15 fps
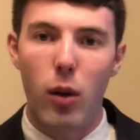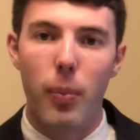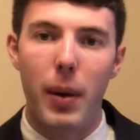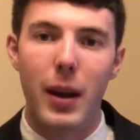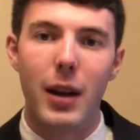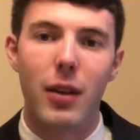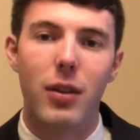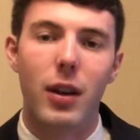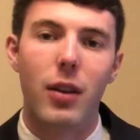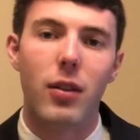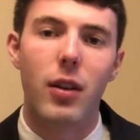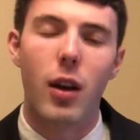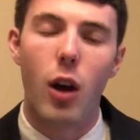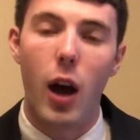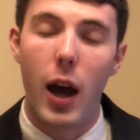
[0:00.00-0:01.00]

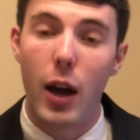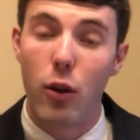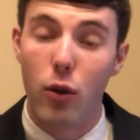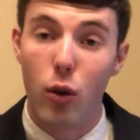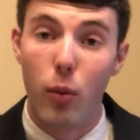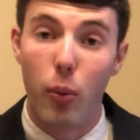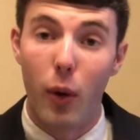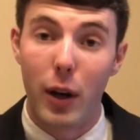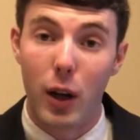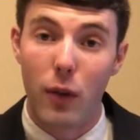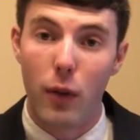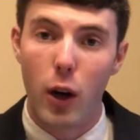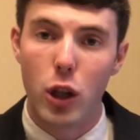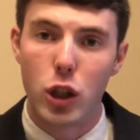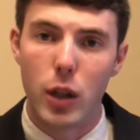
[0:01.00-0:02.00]
Penix's two-point
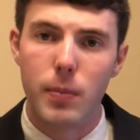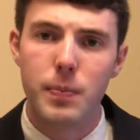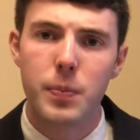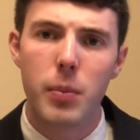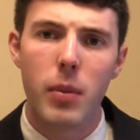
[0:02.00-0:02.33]
conversion.